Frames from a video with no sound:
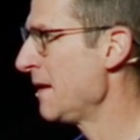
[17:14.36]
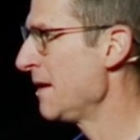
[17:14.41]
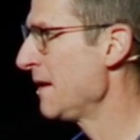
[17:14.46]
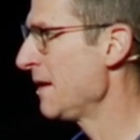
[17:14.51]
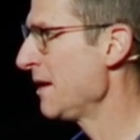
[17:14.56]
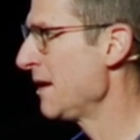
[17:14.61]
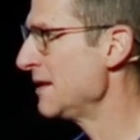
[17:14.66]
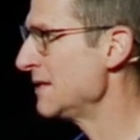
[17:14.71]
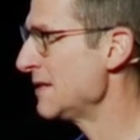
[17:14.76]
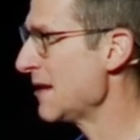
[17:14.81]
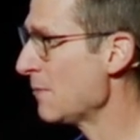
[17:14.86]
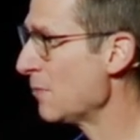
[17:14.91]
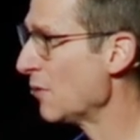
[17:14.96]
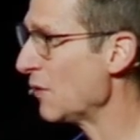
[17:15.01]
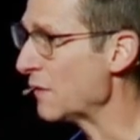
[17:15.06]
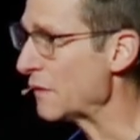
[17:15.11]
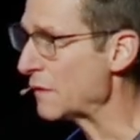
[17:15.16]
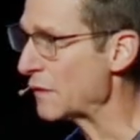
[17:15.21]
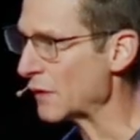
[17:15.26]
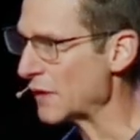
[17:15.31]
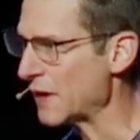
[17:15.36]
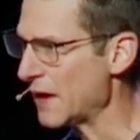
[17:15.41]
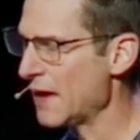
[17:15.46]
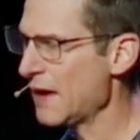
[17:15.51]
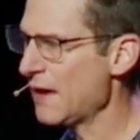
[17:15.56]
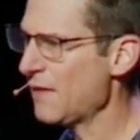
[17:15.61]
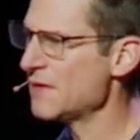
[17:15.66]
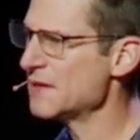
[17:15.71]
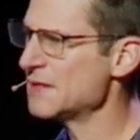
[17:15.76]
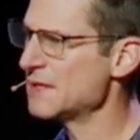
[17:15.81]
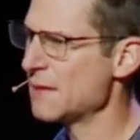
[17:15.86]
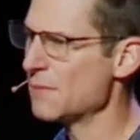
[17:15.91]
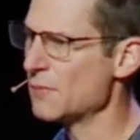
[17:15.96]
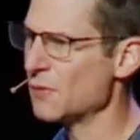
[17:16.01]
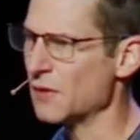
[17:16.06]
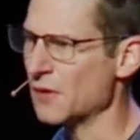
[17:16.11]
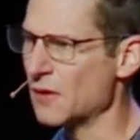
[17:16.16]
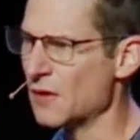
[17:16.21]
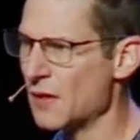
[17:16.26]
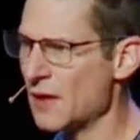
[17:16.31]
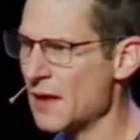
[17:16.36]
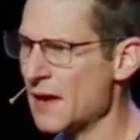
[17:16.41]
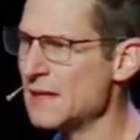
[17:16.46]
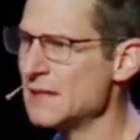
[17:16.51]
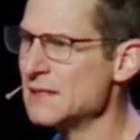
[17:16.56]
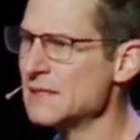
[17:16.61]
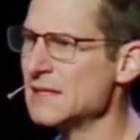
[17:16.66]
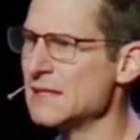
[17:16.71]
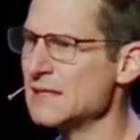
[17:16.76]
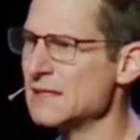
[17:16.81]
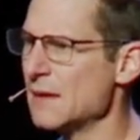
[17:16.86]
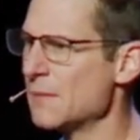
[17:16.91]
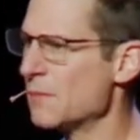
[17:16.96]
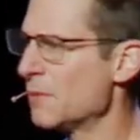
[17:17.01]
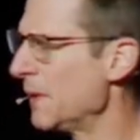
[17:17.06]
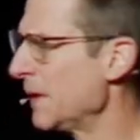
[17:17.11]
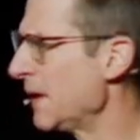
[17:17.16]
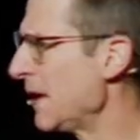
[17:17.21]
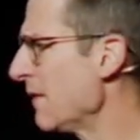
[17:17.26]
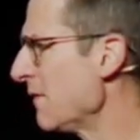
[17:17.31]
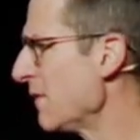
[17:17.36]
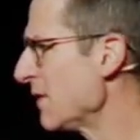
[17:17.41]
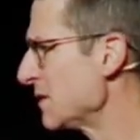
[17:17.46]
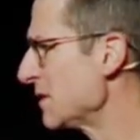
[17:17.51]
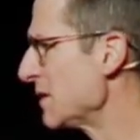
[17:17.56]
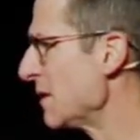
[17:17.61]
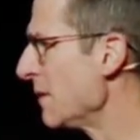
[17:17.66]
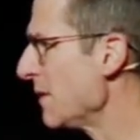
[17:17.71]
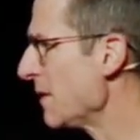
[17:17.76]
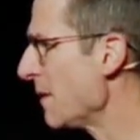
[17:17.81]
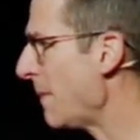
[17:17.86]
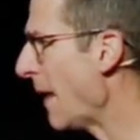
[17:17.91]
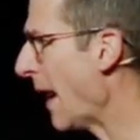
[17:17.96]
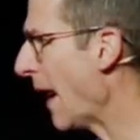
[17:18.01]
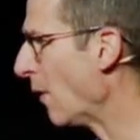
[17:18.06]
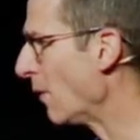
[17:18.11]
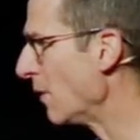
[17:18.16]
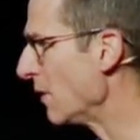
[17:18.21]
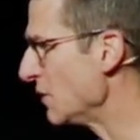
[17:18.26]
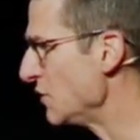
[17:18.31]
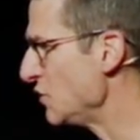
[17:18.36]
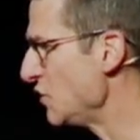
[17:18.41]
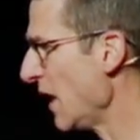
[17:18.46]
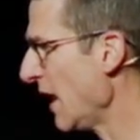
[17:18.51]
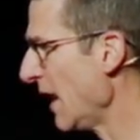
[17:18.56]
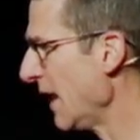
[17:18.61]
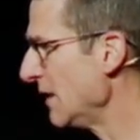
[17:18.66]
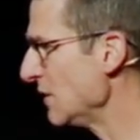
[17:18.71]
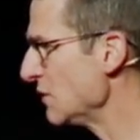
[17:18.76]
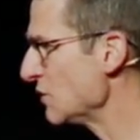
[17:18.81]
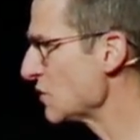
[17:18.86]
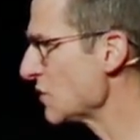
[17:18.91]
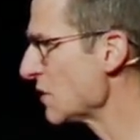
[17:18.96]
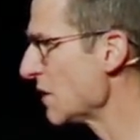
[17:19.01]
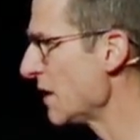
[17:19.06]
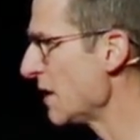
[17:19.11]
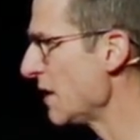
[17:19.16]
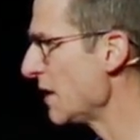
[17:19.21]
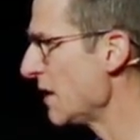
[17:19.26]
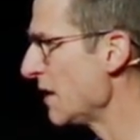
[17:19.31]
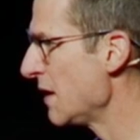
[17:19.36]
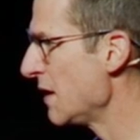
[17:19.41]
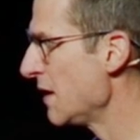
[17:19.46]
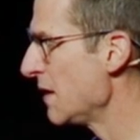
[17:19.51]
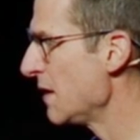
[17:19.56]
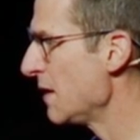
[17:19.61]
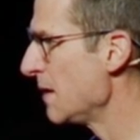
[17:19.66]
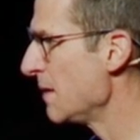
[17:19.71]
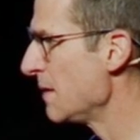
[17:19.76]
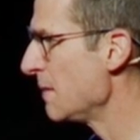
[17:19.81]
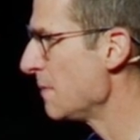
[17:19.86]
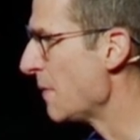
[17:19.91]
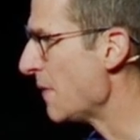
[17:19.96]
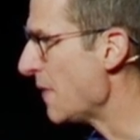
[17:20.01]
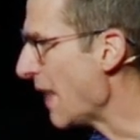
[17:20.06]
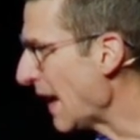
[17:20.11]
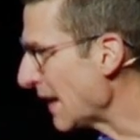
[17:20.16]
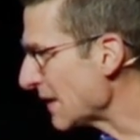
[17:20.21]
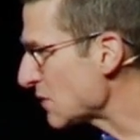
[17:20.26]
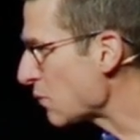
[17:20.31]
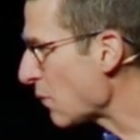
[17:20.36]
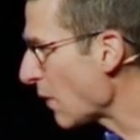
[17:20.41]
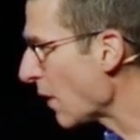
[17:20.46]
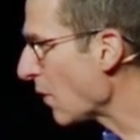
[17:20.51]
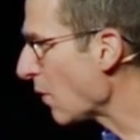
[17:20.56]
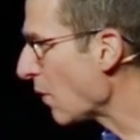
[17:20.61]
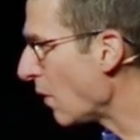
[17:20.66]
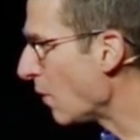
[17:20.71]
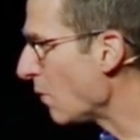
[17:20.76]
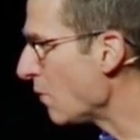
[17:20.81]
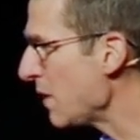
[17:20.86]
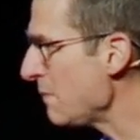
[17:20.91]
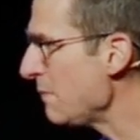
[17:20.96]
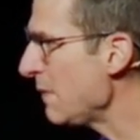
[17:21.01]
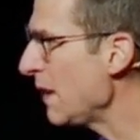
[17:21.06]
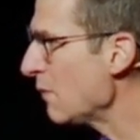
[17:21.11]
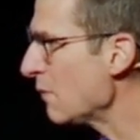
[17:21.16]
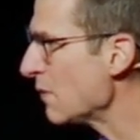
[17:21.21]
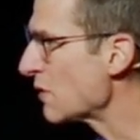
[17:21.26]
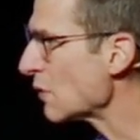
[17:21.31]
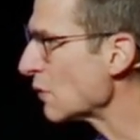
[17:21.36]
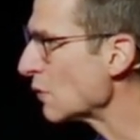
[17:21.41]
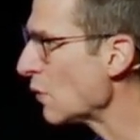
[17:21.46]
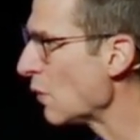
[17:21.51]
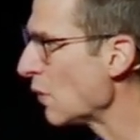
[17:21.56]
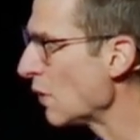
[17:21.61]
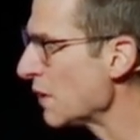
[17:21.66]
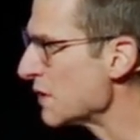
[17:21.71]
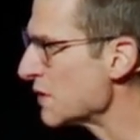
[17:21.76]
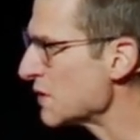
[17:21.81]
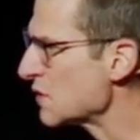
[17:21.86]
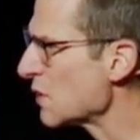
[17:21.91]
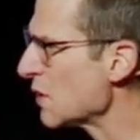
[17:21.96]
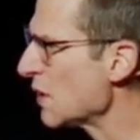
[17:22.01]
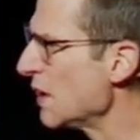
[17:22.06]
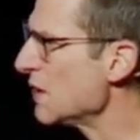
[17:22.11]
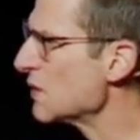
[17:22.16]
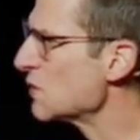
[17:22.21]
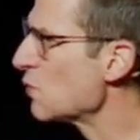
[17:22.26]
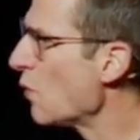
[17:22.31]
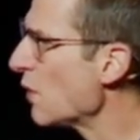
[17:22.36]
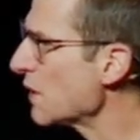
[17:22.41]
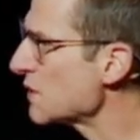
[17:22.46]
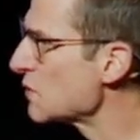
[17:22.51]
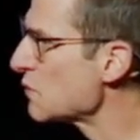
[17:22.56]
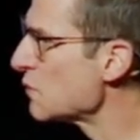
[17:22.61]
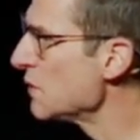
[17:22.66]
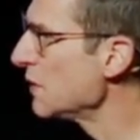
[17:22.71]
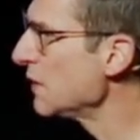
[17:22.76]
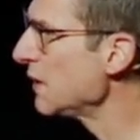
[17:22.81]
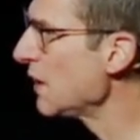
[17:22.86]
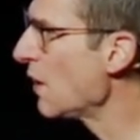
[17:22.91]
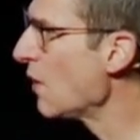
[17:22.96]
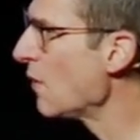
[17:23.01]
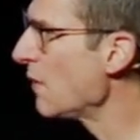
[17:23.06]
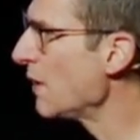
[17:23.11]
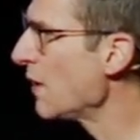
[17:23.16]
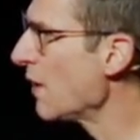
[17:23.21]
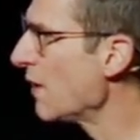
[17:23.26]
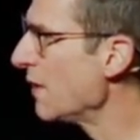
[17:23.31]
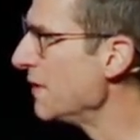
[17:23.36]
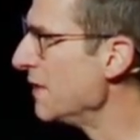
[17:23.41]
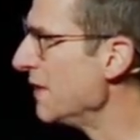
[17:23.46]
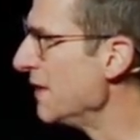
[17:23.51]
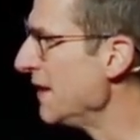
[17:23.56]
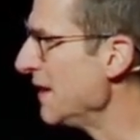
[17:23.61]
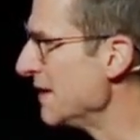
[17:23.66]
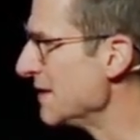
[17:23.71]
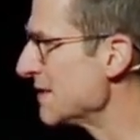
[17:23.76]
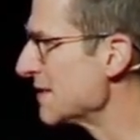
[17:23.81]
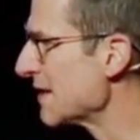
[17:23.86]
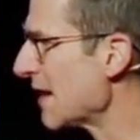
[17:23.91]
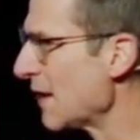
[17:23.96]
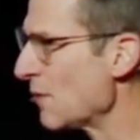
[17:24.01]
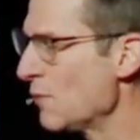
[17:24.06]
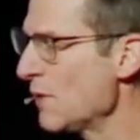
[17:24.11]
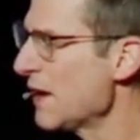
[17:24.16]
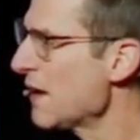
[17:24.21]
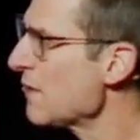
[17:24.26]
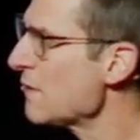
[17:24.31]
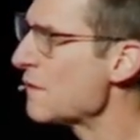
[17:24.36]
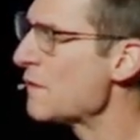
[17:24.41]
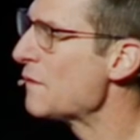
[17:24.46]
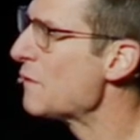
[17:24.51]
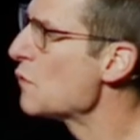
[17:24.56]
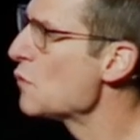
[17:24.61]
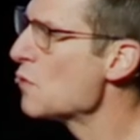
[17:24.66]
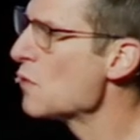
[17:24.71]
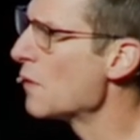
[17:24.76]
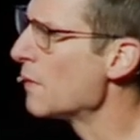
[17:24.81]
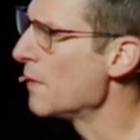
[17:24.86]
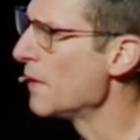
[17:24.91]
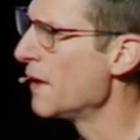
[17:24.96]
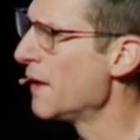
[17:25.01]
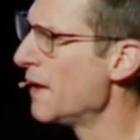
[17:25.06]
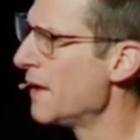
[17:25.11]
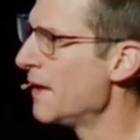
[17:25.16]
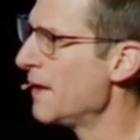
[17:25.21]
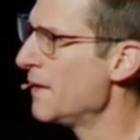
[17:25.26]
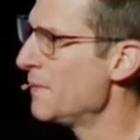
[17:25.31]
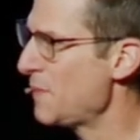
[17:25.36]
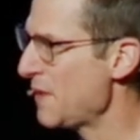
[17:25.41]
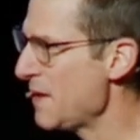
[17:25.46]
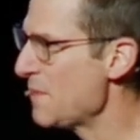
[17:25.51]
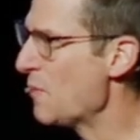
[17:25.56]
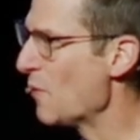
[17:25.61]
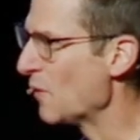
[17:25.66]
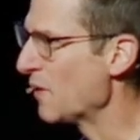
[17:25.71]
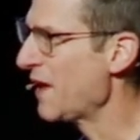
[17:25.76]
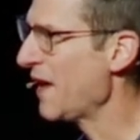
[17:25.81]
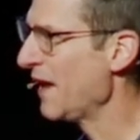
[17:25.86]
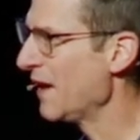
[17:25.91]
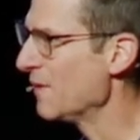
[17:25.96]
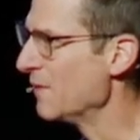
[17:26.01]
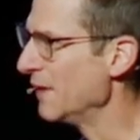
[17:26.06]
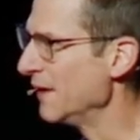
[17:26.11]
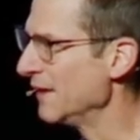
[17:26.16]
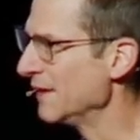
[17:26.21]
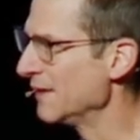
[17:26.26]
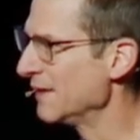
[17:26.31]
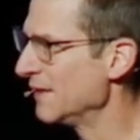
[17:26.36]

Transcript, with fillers: He's able to forgive, He's able to cleanse, He's able to give us the, the power to change. But that's where we meet with the Lord is, is what's really going on the inside. We can fool people, can't we?